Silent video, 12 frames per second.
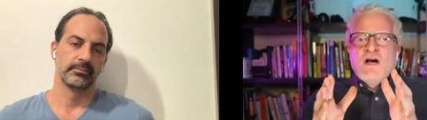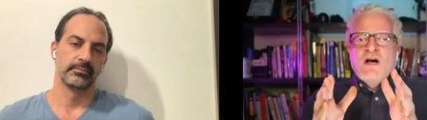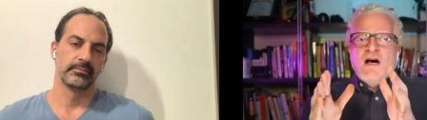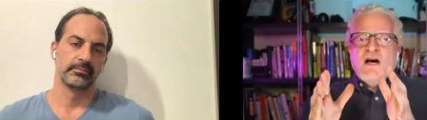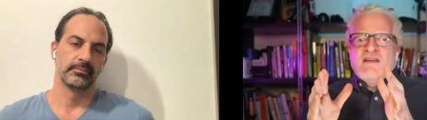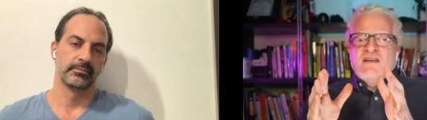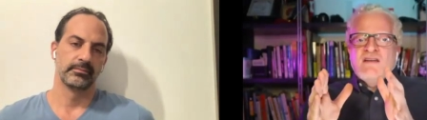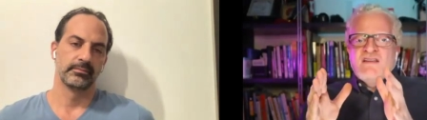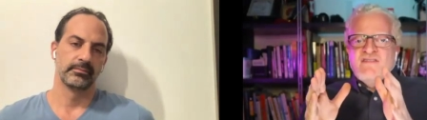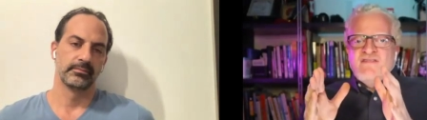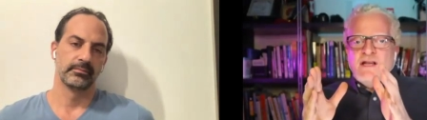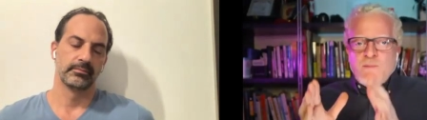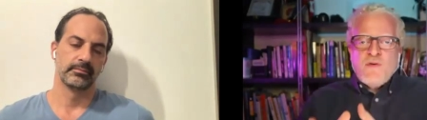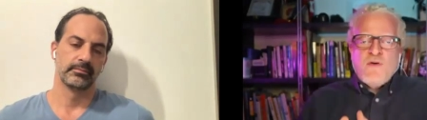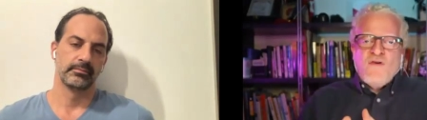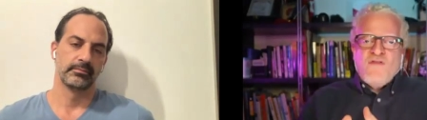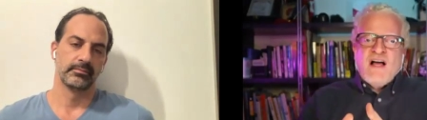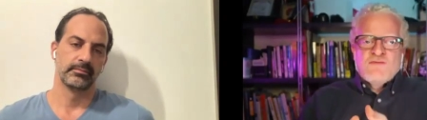Speaker 1: uh, developing
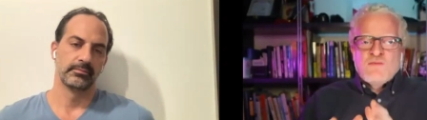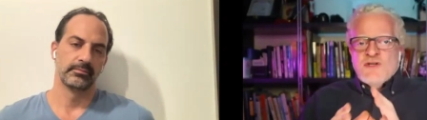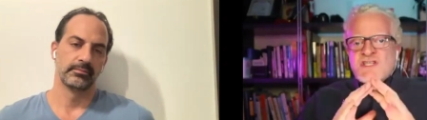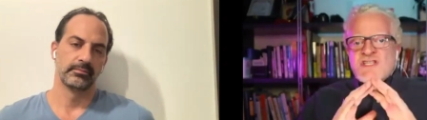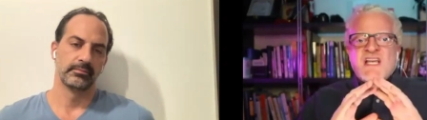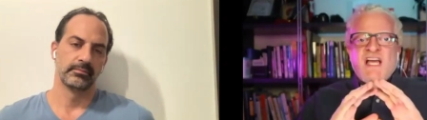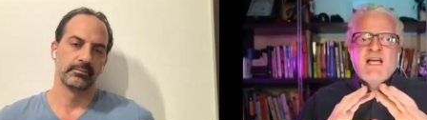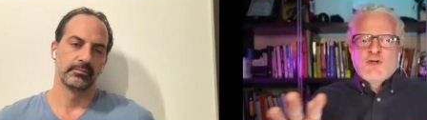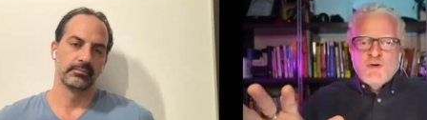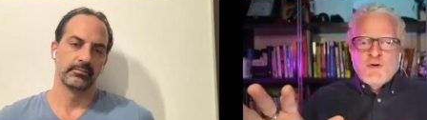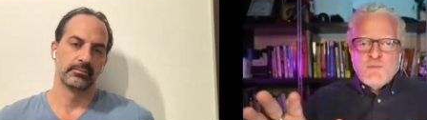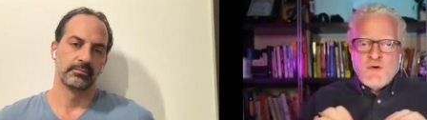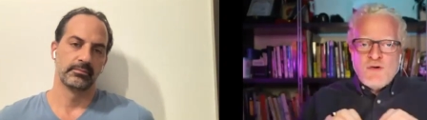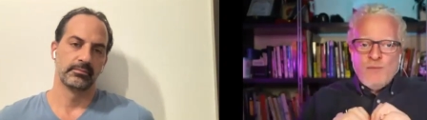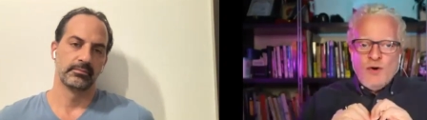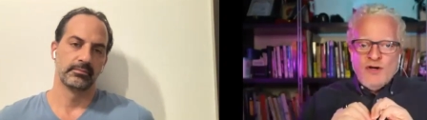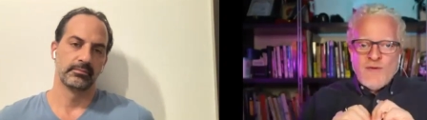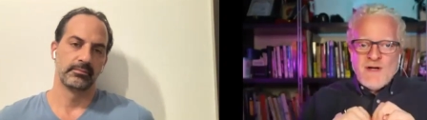profiles, which is the entry point,
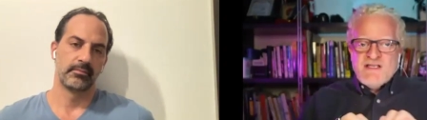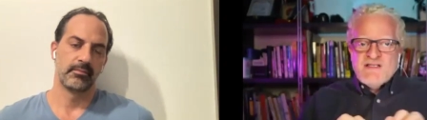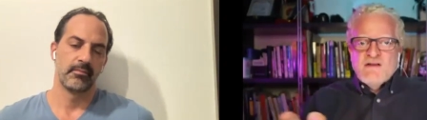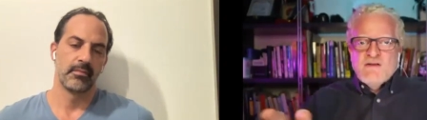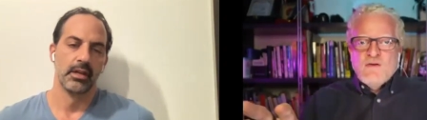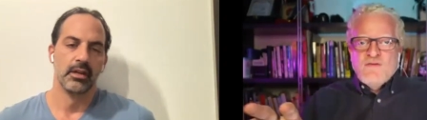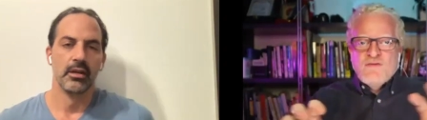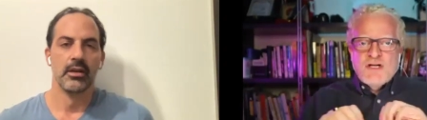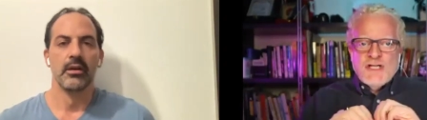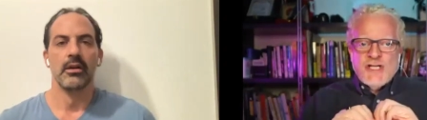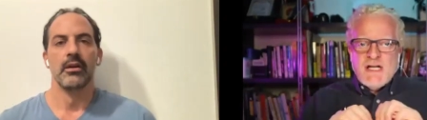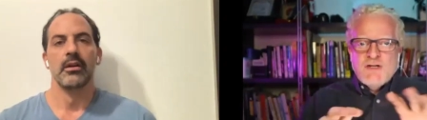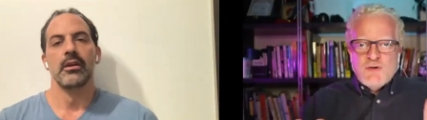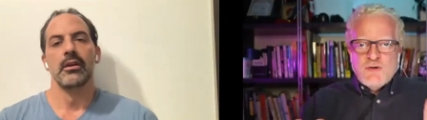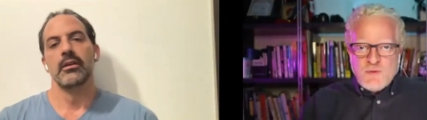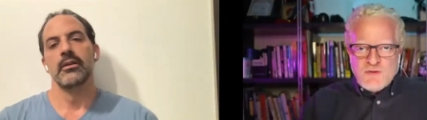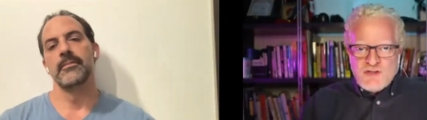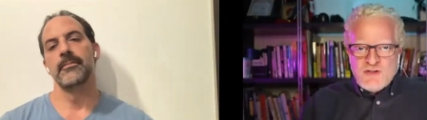point, right? It's the low friction entry
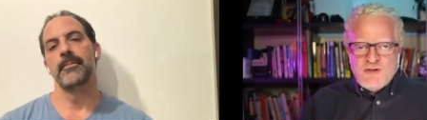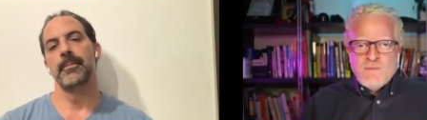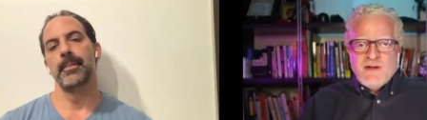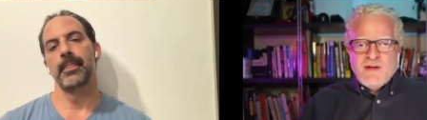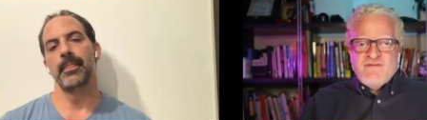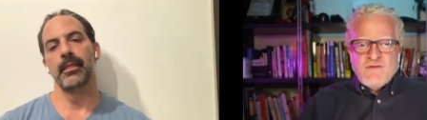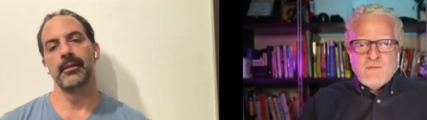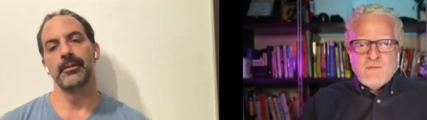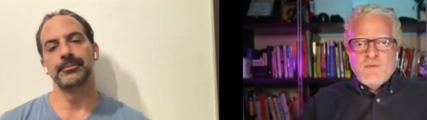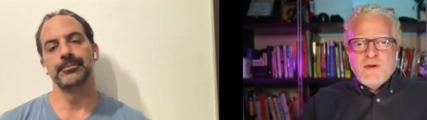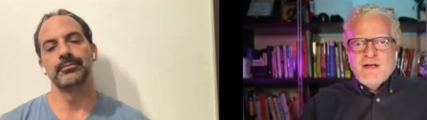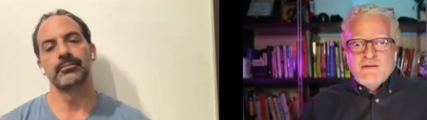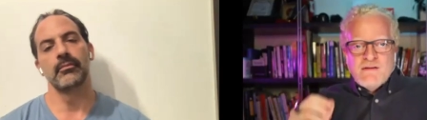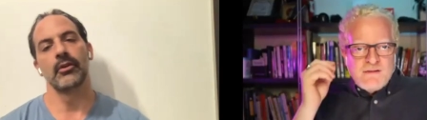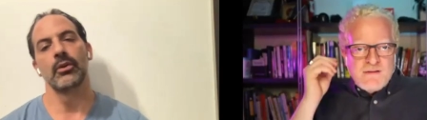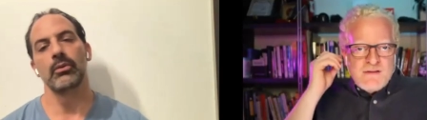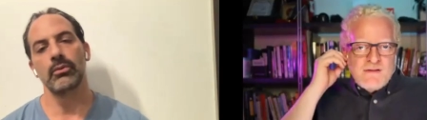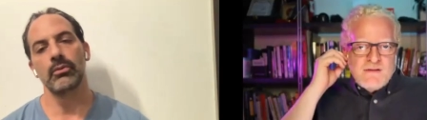point into your platform, correct?
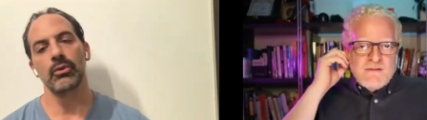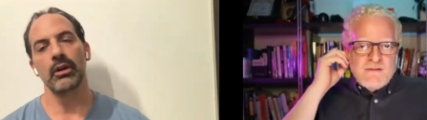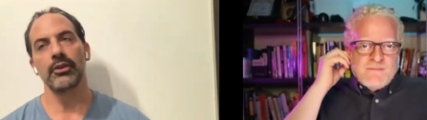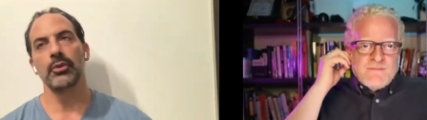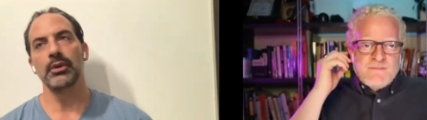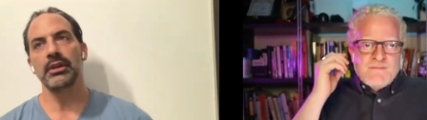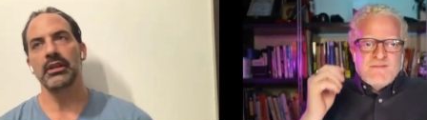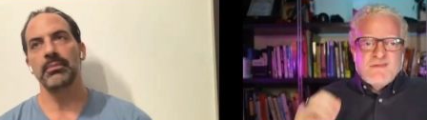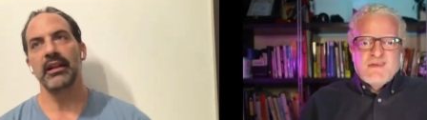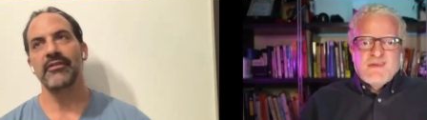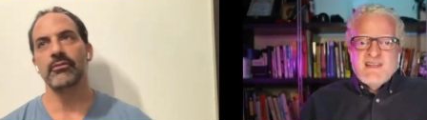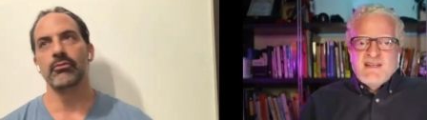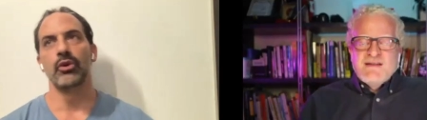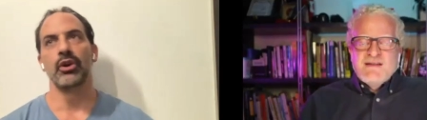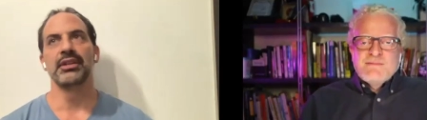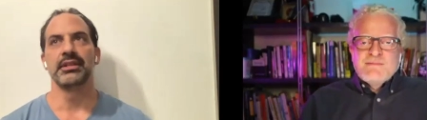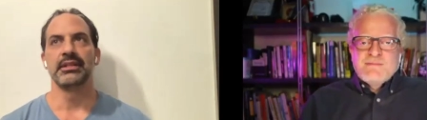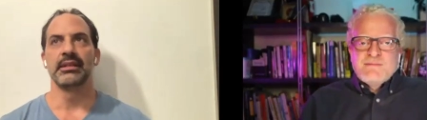
Speaker 2: Well, the way the platform
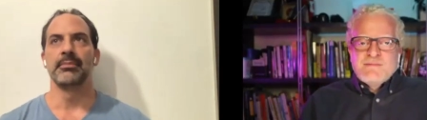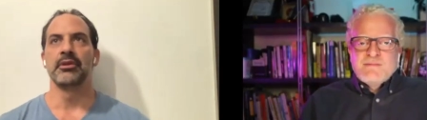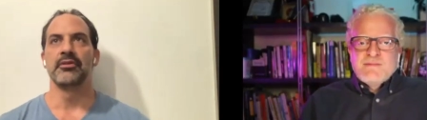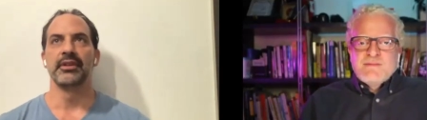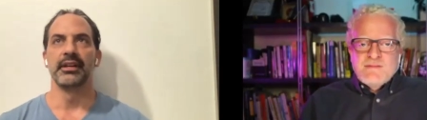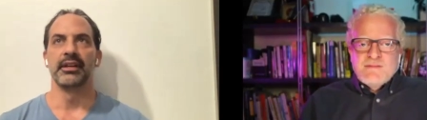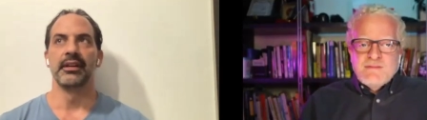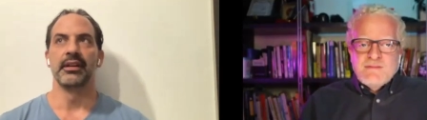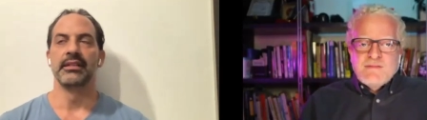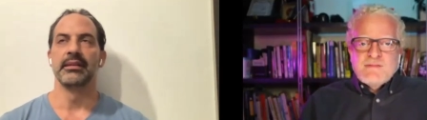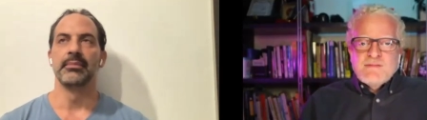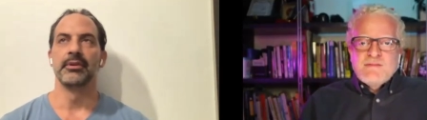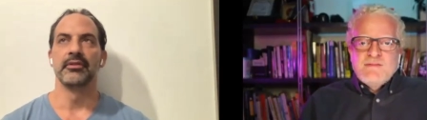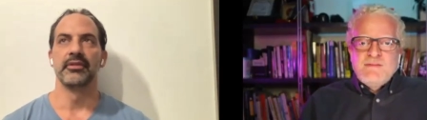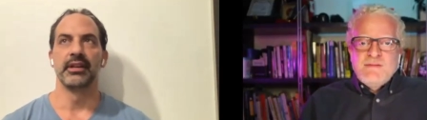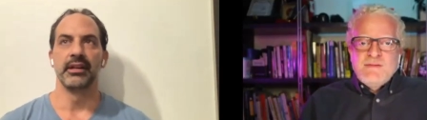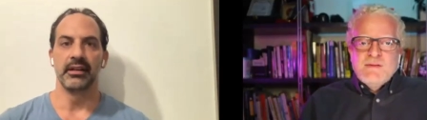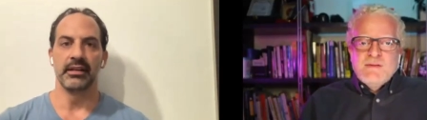works is a bit of a it's a bit
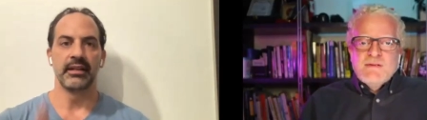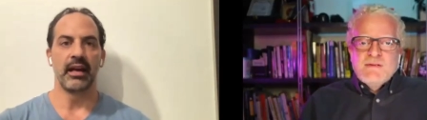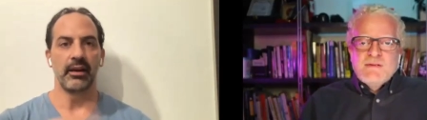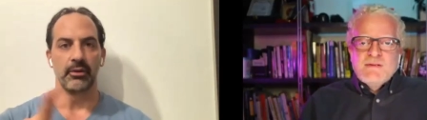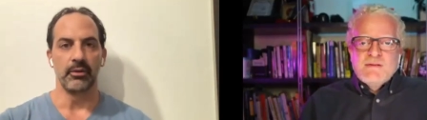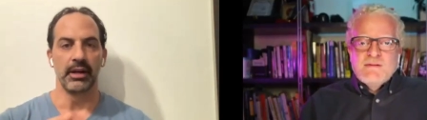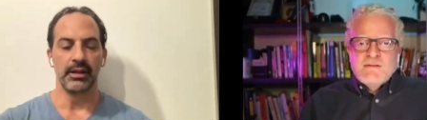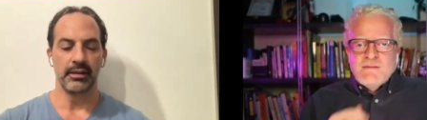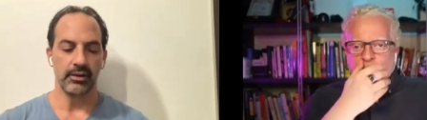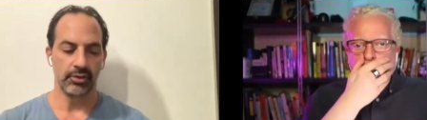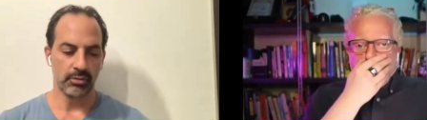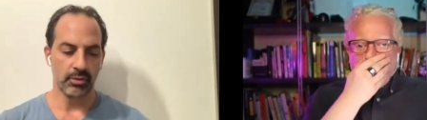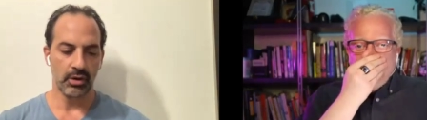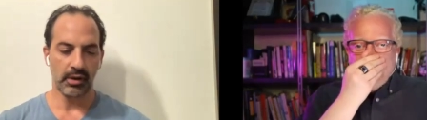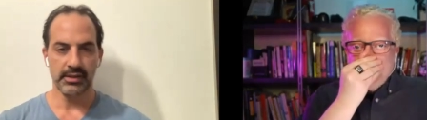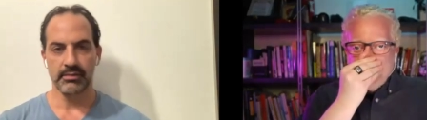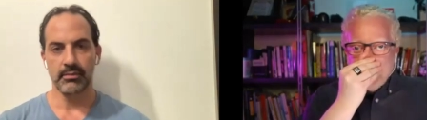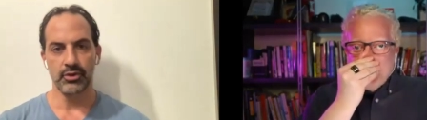of a cycle, right? The
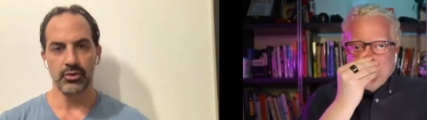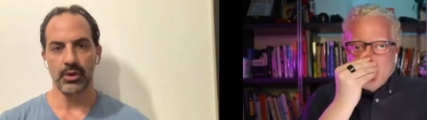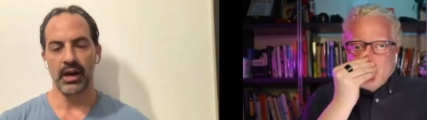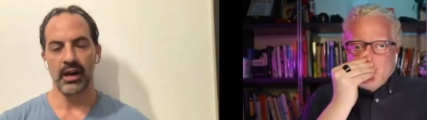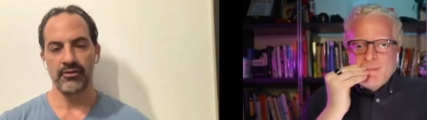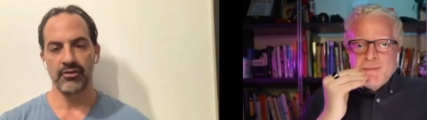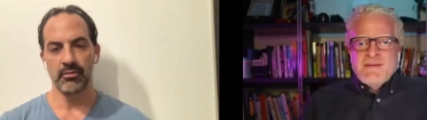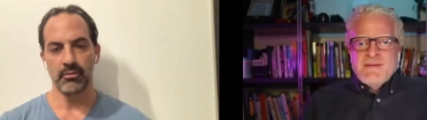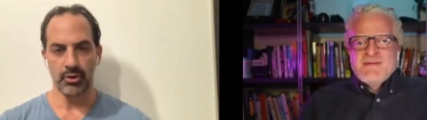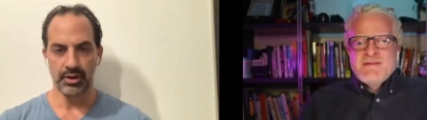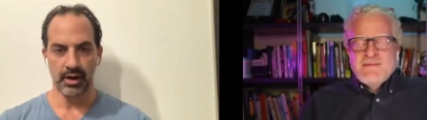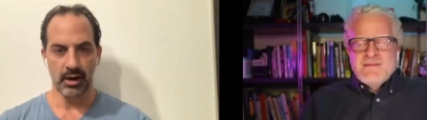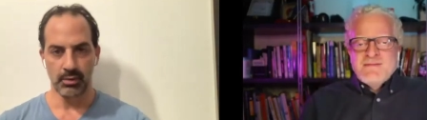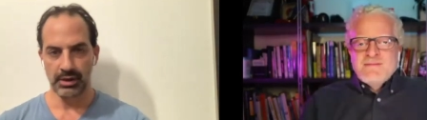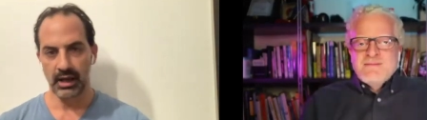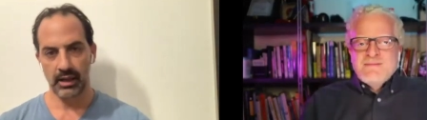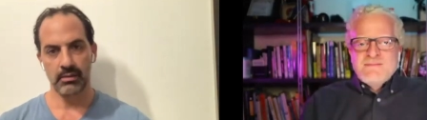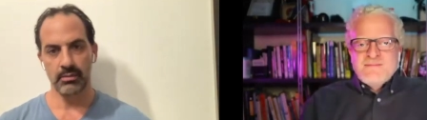more customers we have, the more data we get.